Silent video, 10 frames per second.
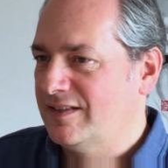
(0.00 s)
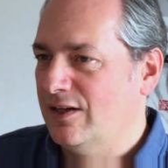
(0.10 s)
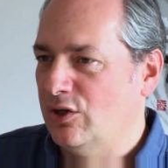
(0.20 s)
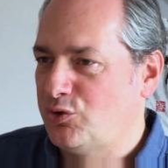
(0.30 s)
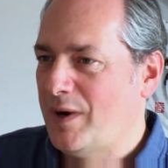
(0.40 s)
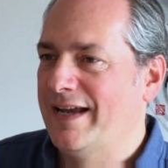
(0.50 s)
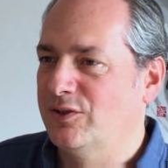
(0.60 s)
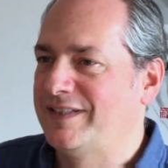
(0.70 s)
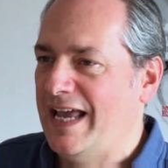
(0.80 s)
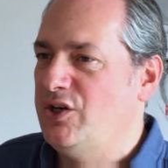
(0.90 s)
that attract
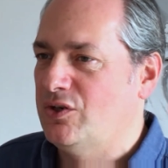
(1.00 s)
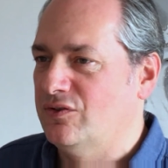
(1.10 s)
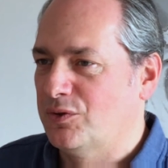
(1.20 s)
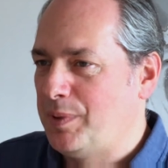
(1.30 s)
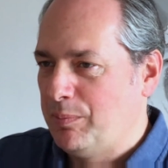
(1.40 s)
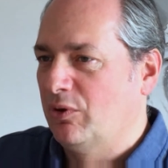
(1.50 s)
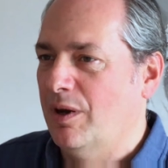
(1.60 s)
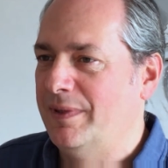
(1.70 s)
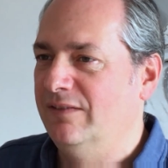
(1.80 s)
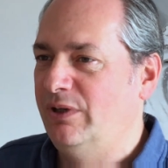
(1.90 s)
attention so people
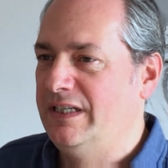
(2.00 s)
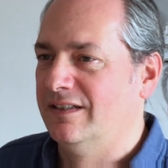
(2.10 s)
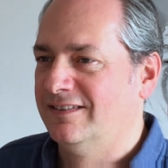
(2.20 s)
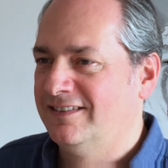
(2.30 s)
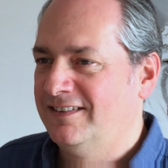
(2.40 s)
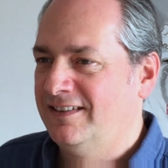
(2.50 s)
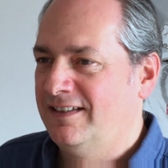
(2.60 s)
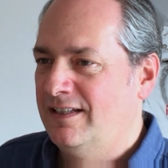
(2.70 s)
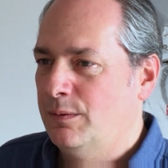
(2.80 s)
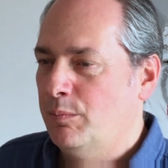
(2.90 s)
come and read.
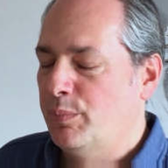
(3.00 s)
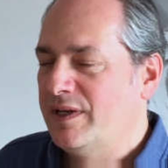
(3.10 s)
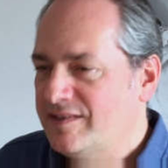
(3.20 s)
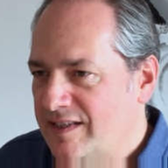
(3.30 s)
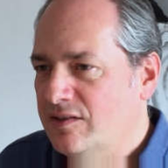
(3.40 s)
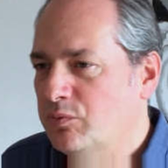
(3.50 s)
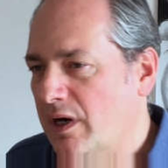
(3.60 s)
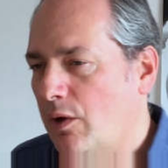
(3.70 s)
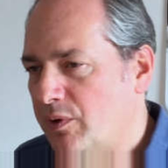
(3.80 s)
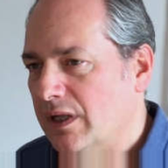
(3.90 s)
But is this
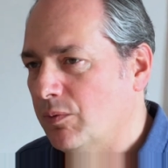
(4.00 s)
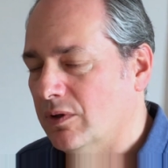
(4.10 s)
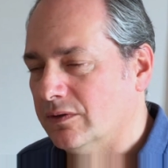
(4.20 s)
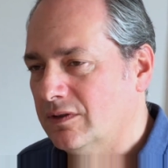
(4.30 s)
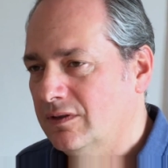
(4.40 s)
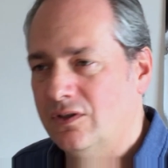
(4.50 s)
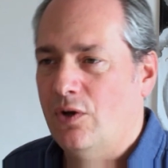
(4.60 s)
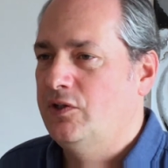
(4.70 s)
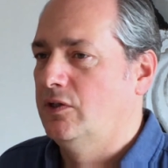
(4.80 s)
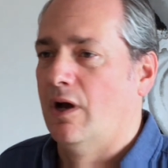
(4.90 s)
what I really want? No,
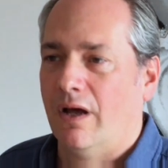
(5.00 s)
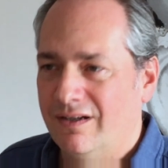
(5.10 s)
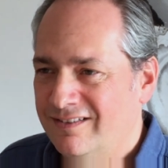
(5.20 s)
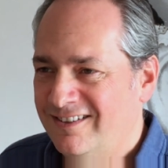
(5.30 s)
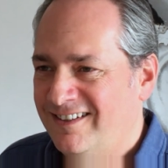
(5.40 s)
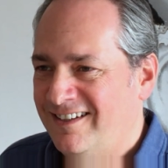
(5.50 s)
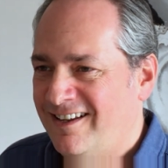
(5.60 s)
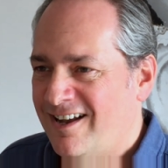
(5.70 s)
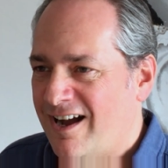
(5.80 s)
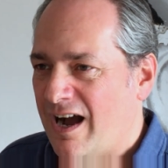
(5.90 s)
it's not.
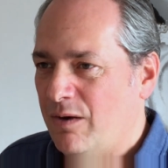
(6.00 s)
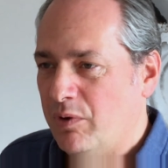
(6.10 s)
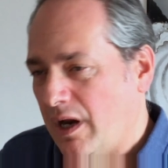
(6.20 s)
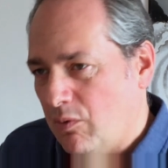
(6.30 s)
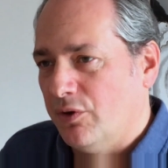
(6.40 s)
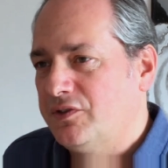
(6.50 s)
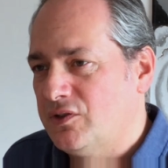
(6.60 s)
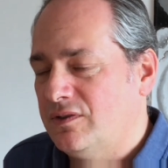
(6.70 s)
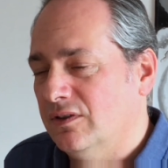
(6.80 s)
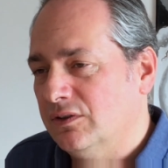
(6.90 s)
What I want
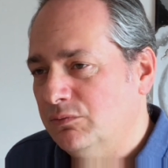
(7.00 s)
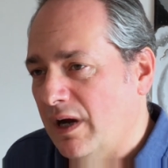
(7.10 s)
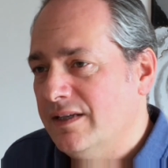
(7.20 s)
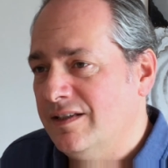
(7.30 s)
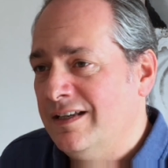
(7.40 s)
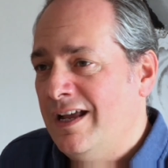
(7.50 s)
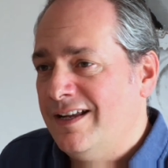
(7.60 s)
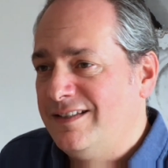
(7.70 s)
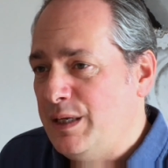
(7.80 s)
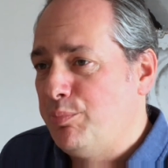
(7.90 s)
is to write
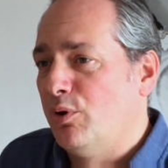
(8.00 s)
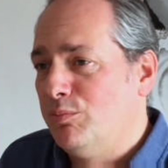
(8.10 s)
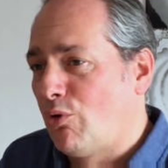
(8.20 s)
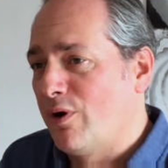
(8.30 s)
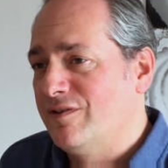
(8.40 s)
deeper, more